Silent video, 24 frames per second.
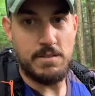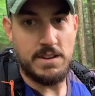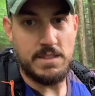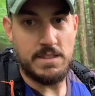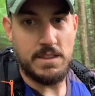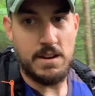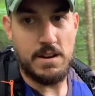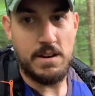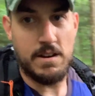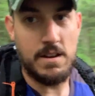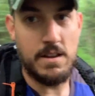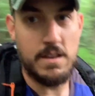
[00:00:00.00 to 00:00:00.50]
right
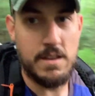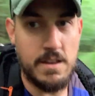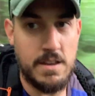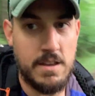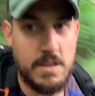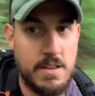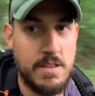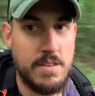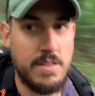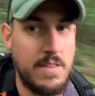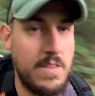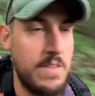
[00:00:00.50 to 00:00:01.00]
there.
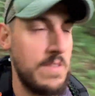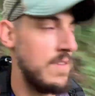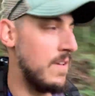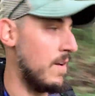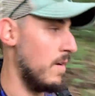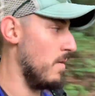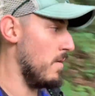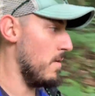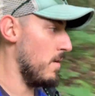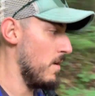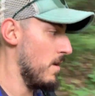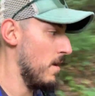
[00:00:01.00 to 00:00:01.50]
So
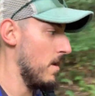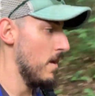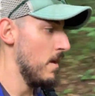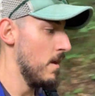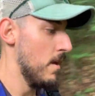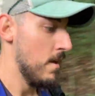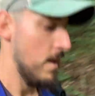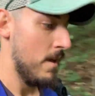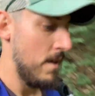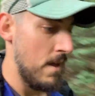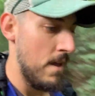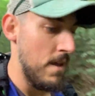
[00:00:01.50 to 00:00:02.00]

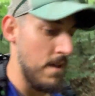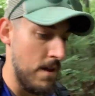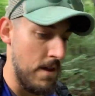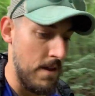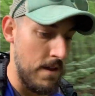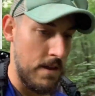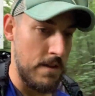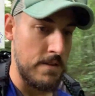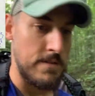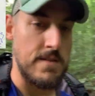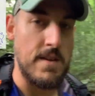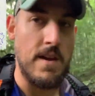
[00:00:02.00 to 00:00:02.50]

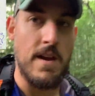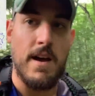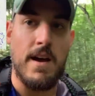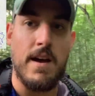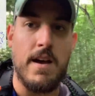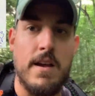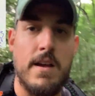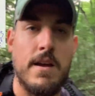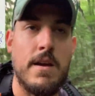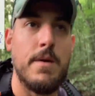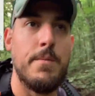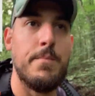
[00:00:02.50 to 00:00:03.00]
it's uh,
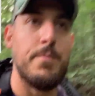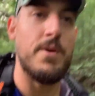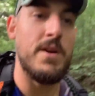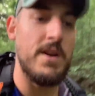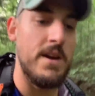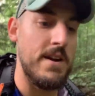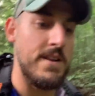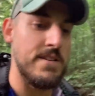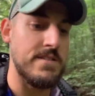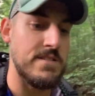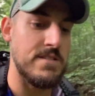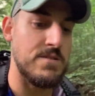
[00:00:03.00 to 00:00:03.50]
pretty
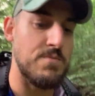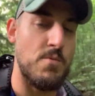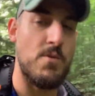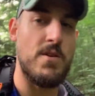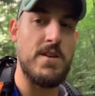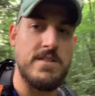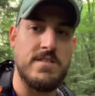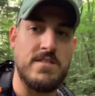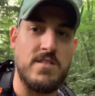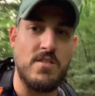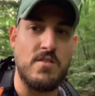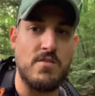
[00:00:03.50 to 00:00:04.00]
nice this
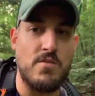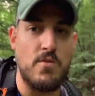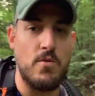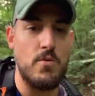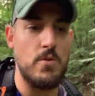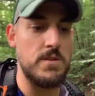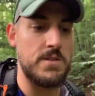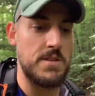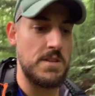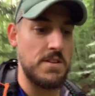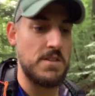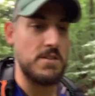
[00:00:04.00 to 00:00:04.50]
morning. It's a little cool,
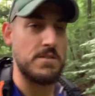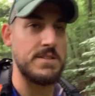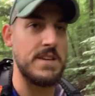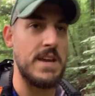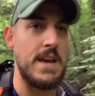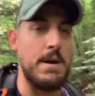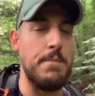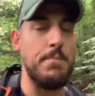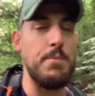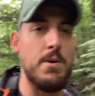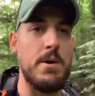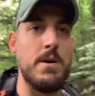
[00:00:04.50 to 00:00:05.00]
it's a little
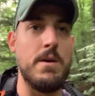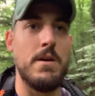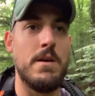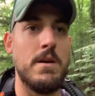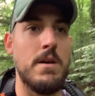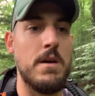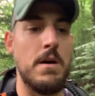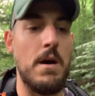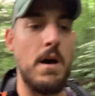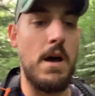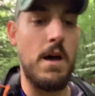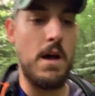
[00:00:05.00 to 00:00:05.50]
damp.
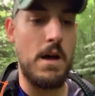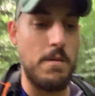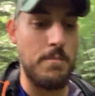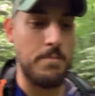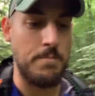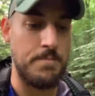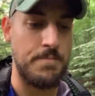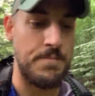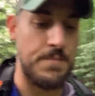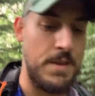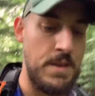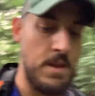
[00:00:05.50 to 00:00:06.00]
Um,
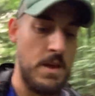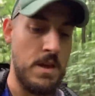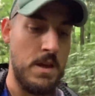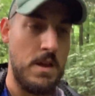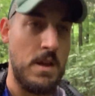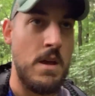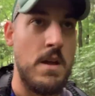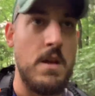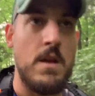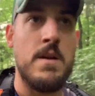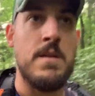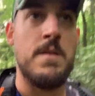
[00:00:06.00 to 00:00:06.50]

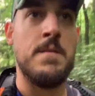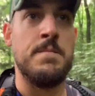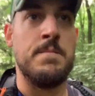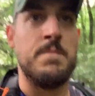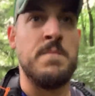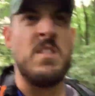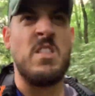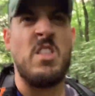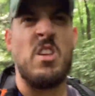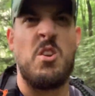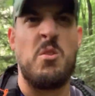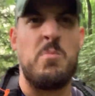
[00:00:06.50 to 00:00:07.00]

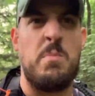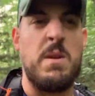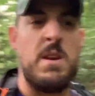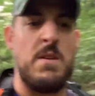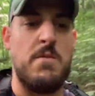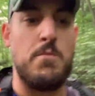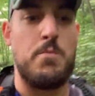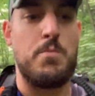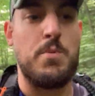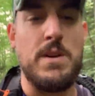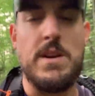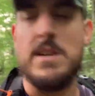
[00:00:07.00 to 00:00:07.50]
a little bit of
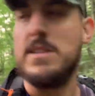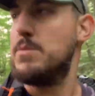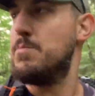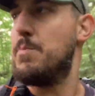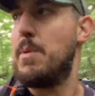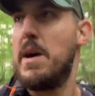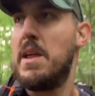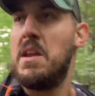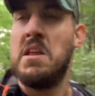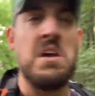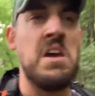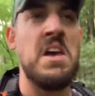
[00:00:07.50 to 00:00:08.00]
a breeze,
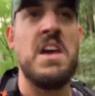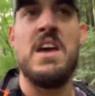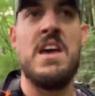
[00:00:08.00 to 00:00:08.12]
but